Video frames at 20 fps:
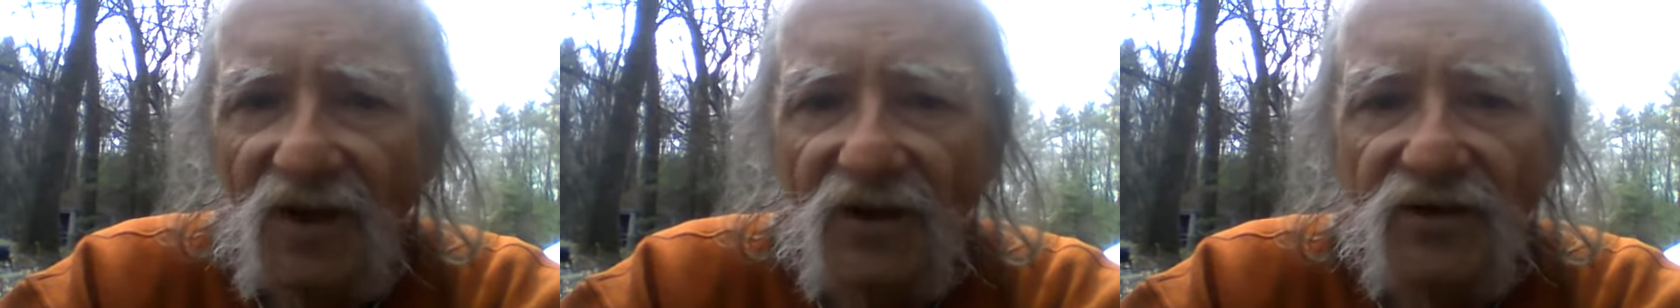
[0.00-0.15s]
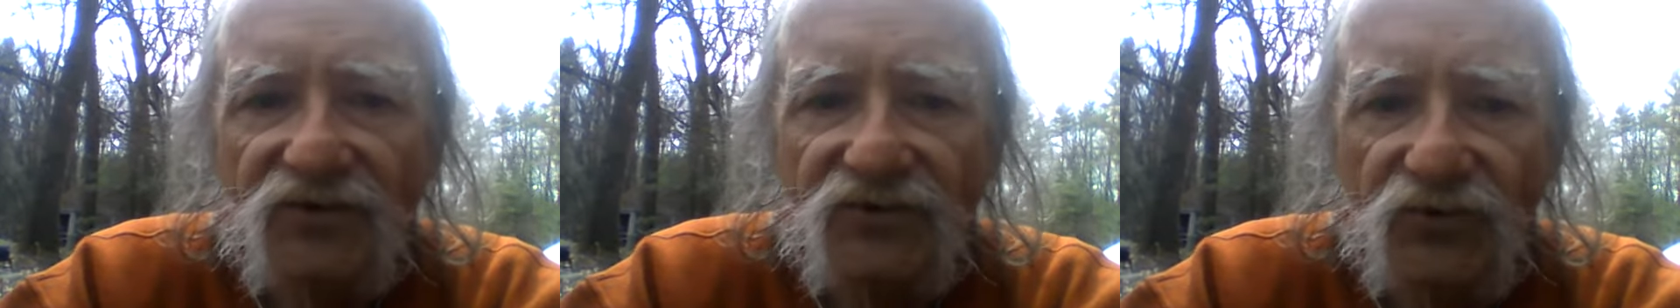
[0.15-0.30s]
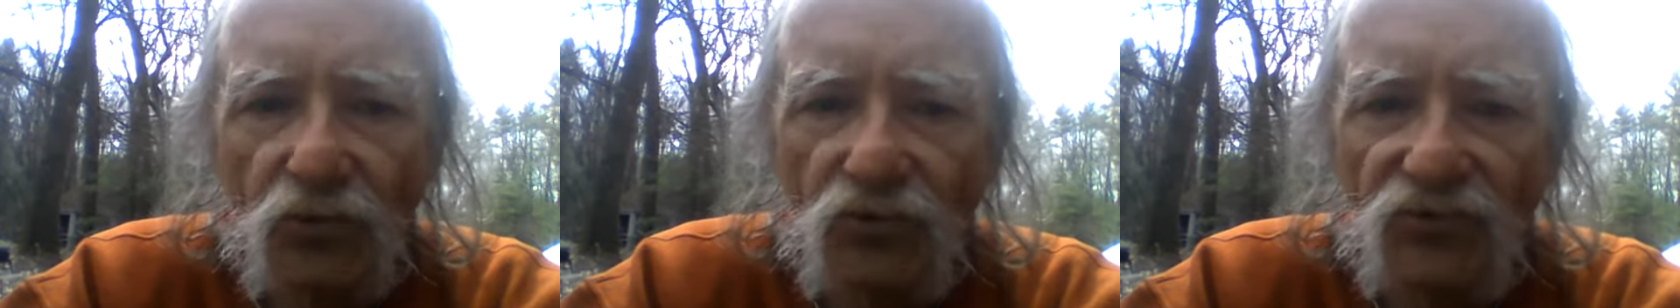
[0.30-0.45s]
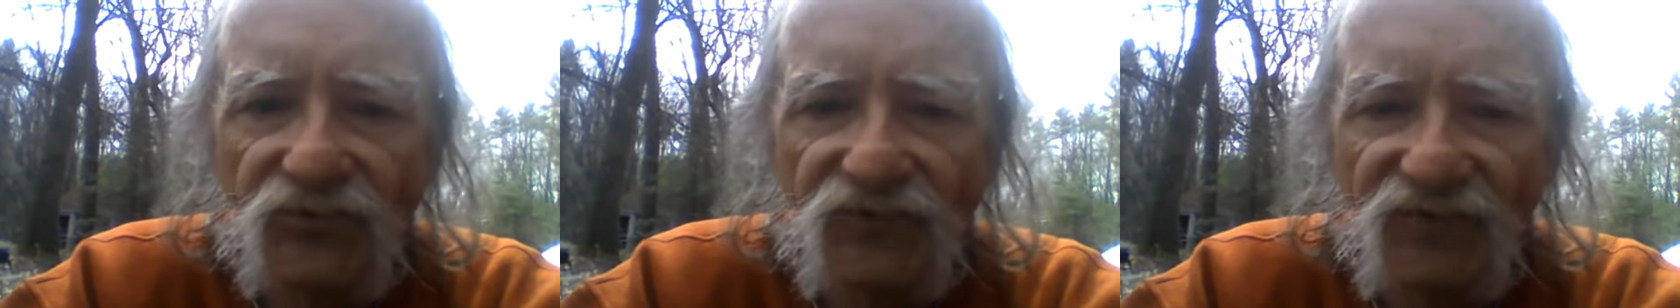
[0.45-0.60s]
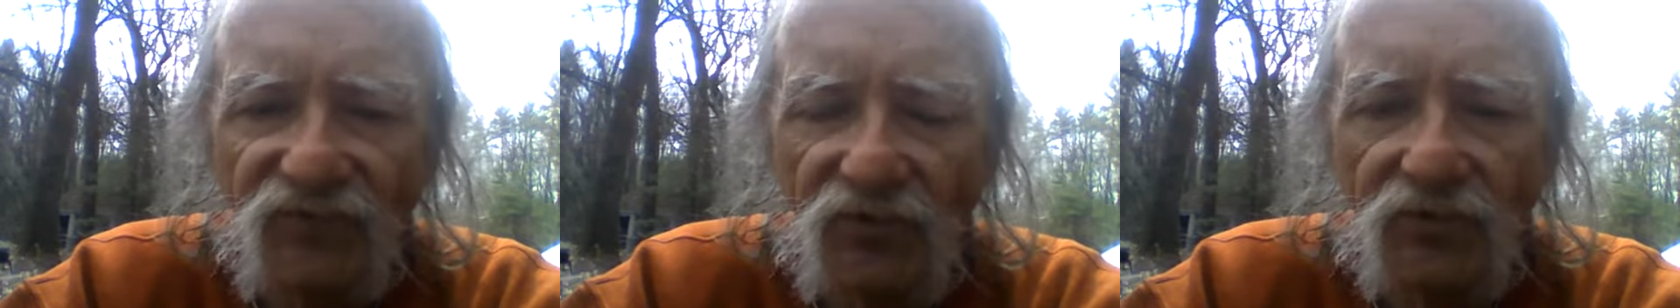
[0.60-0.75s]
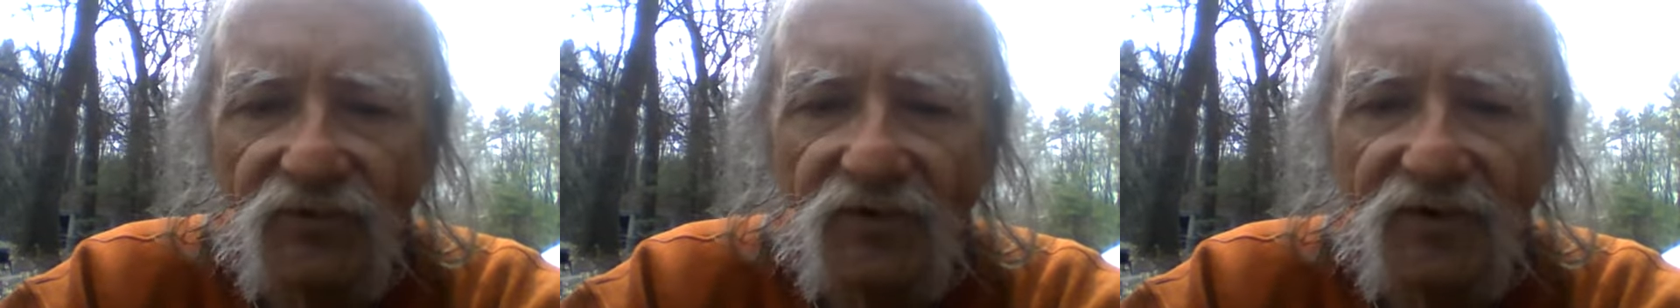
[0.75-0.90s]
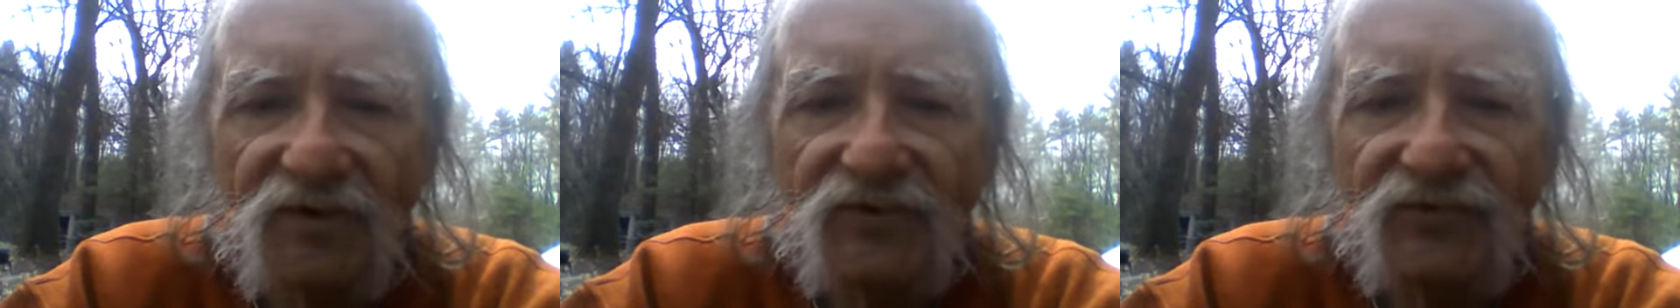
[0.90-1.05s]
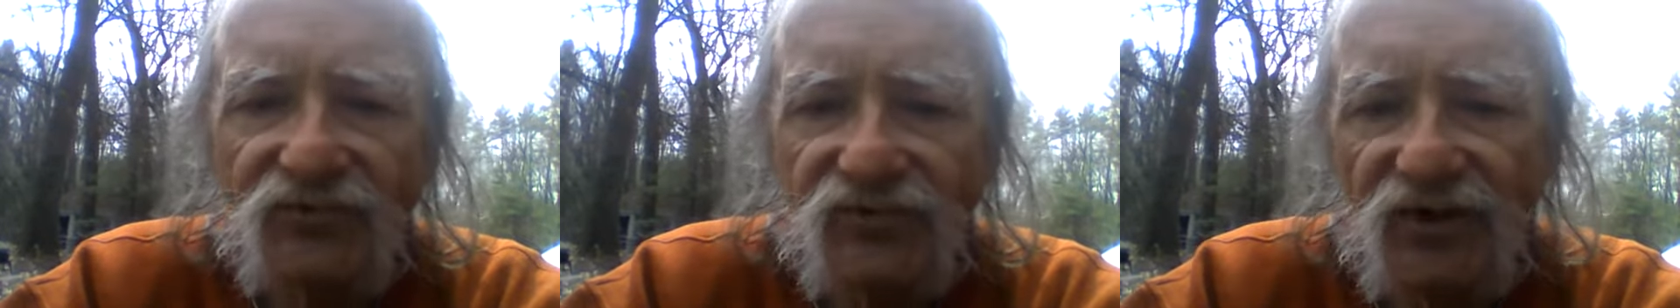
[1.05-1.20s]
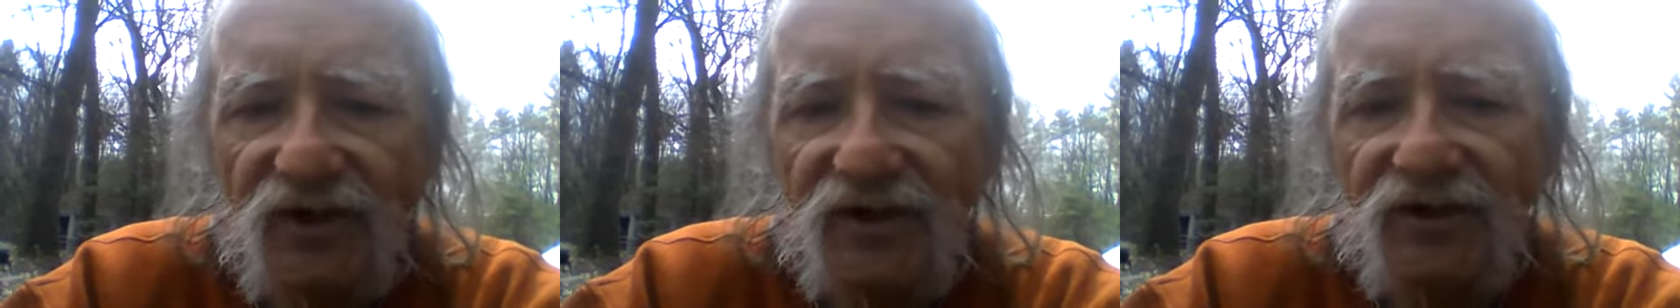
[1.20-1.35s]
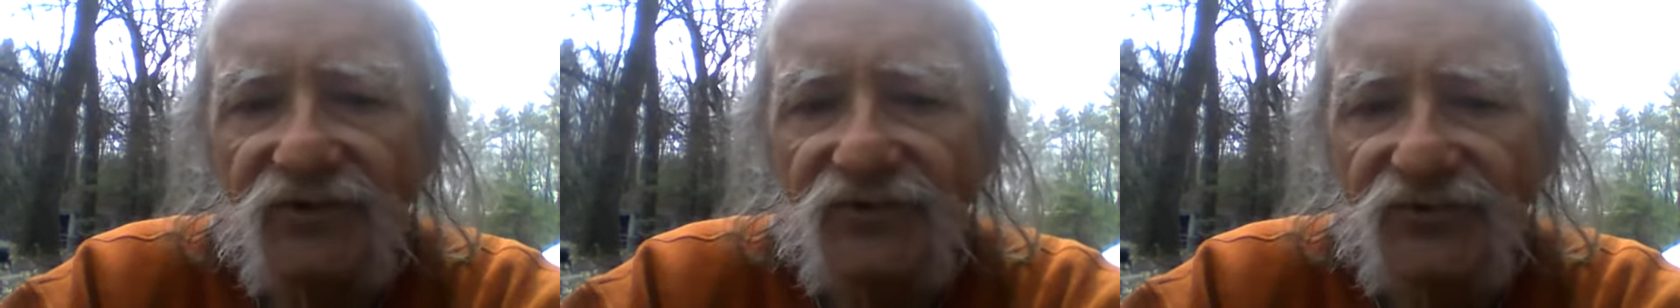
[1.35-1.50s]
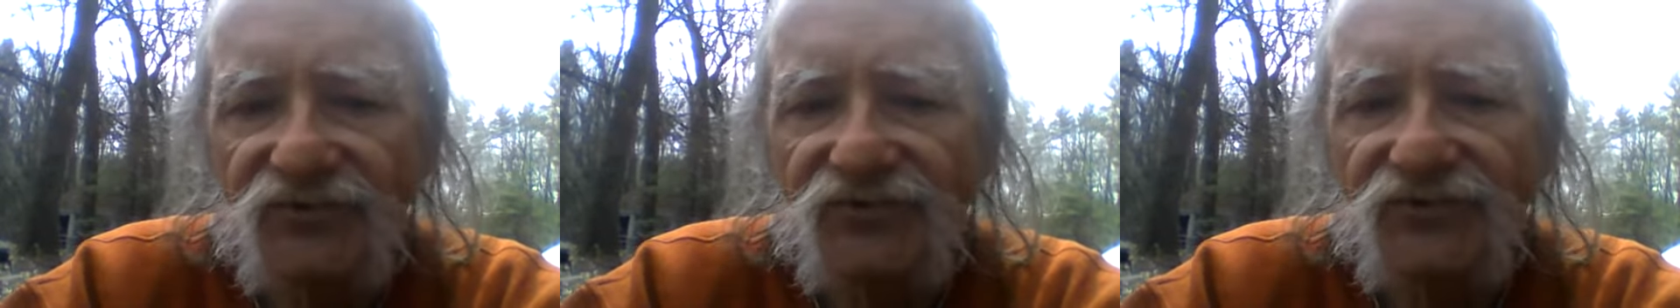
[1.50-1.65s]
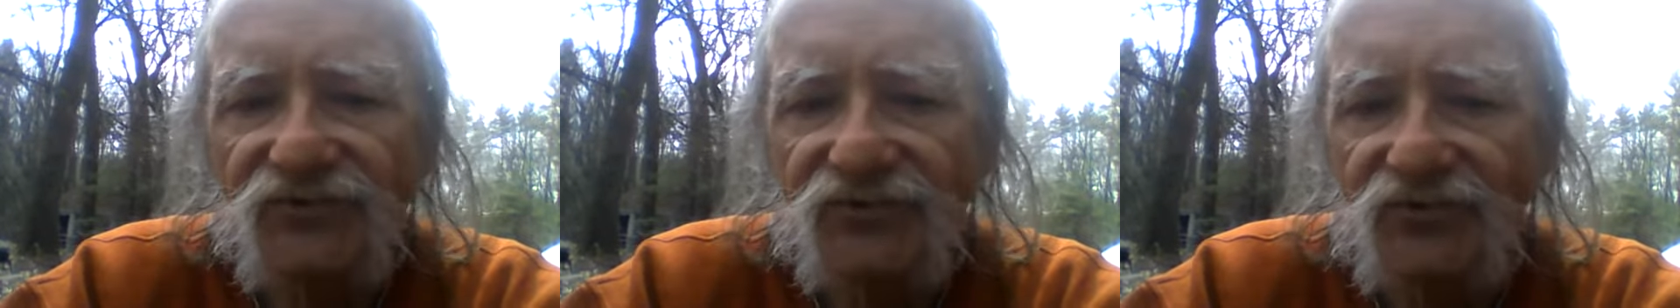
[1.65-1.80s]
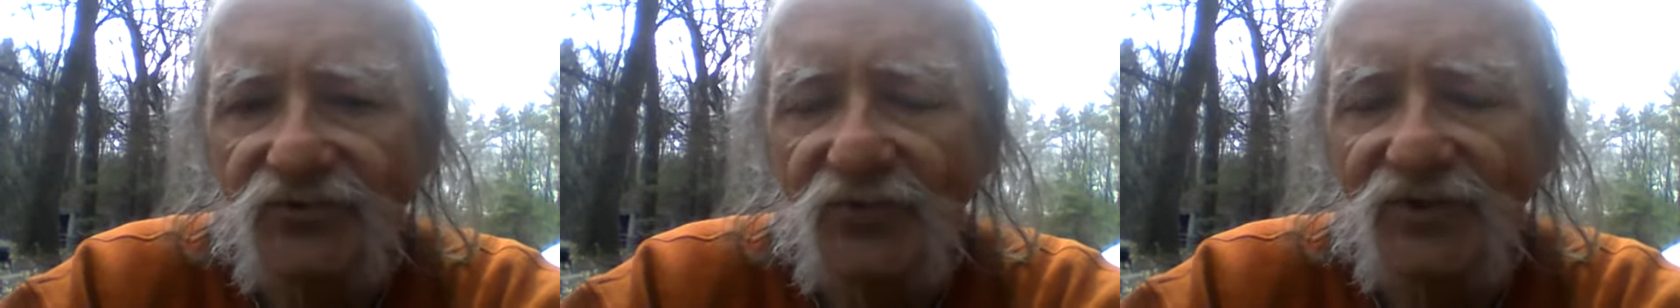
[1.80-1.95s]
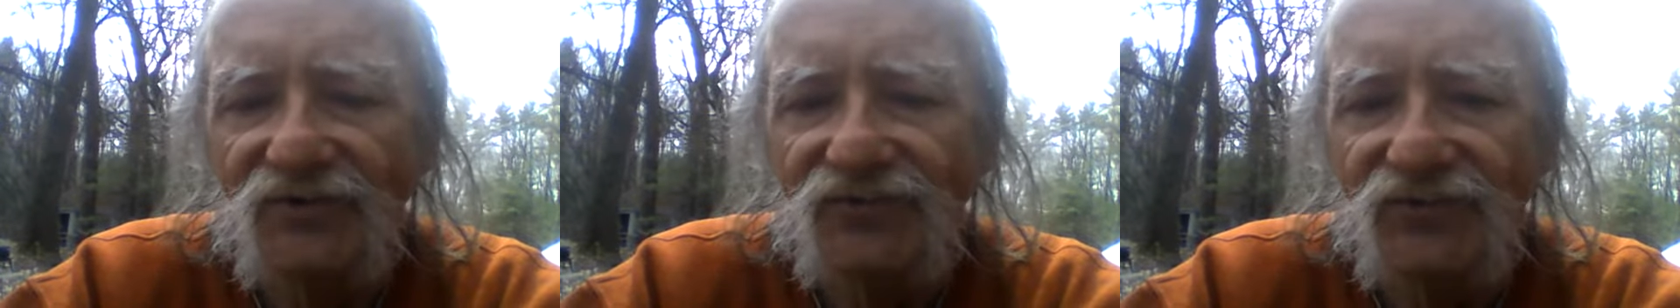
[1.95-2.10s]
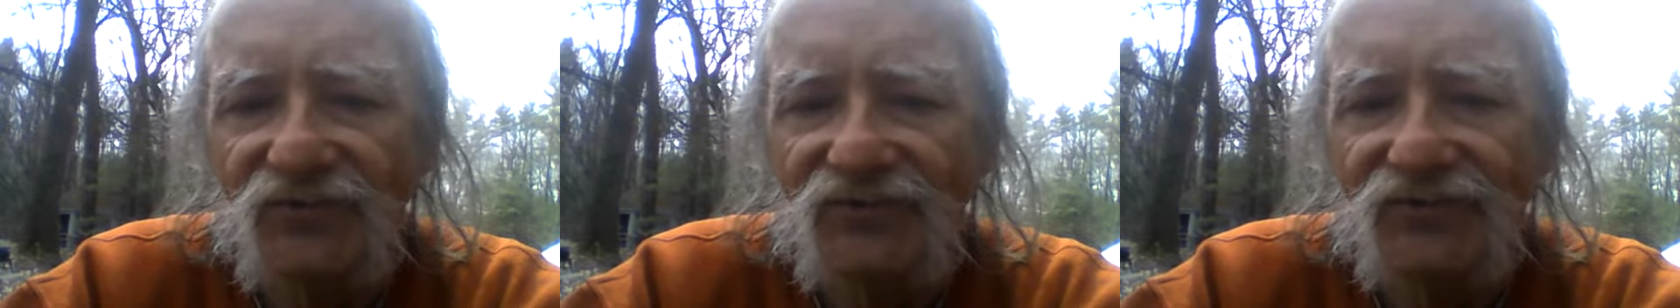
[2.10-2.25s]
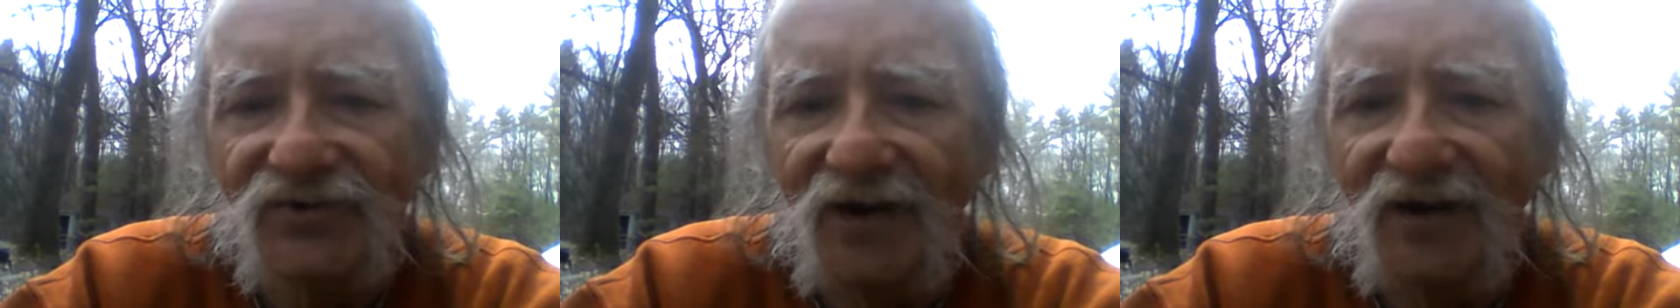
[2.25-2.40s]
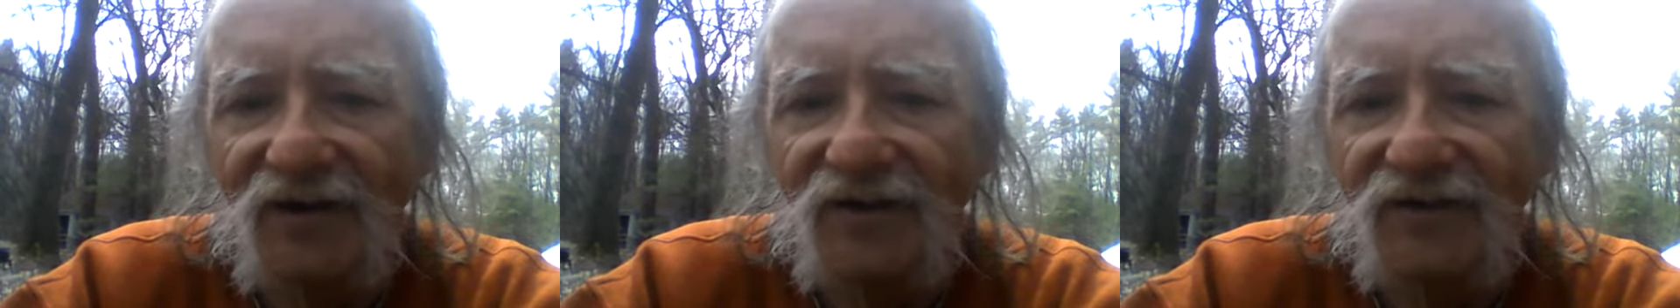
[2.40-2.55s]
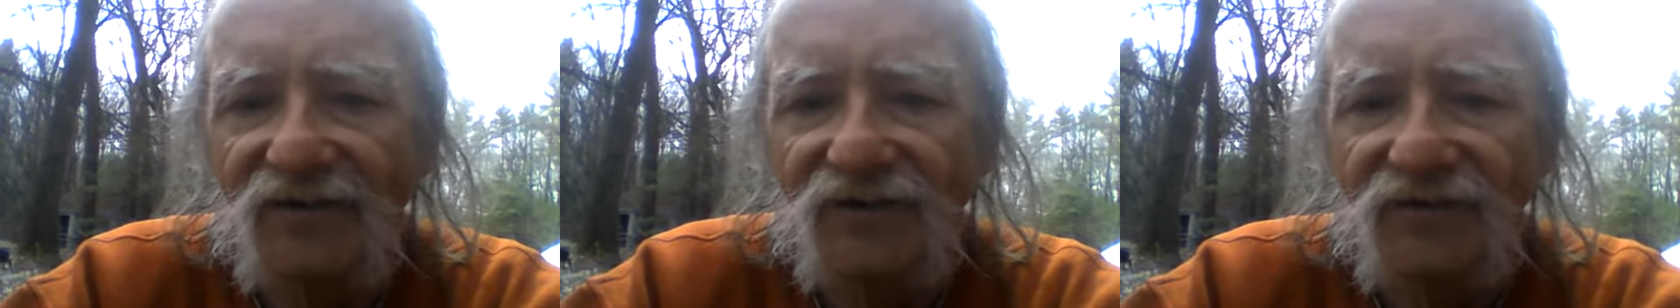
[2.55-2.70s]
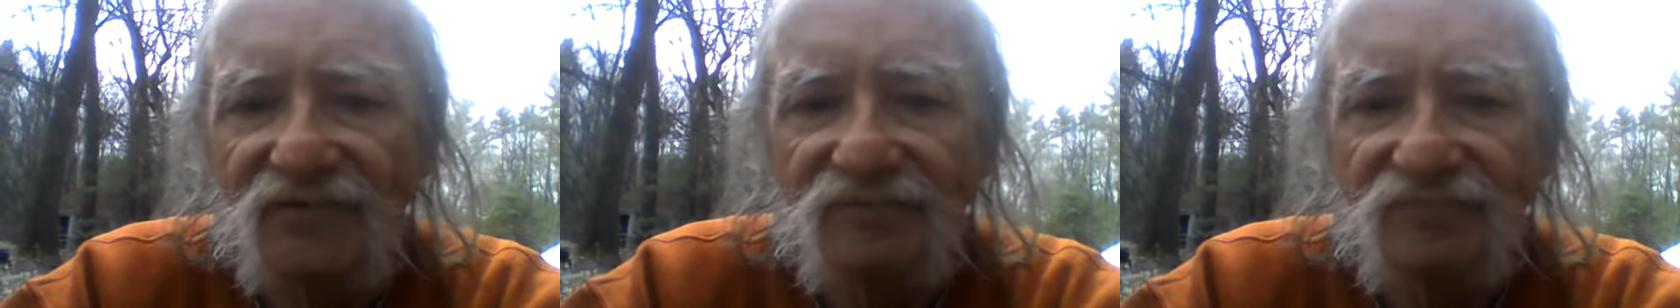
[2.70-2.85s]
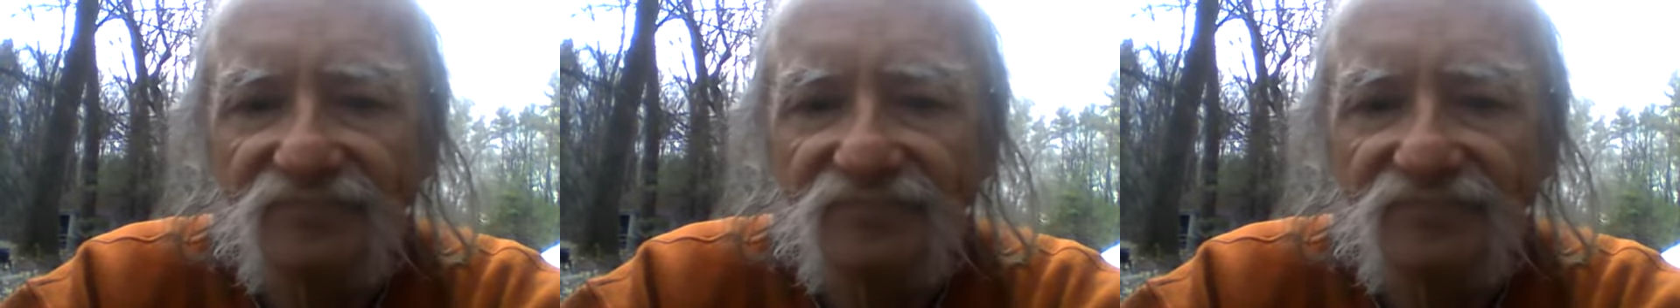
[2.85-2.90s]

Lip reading: useful changes to our society.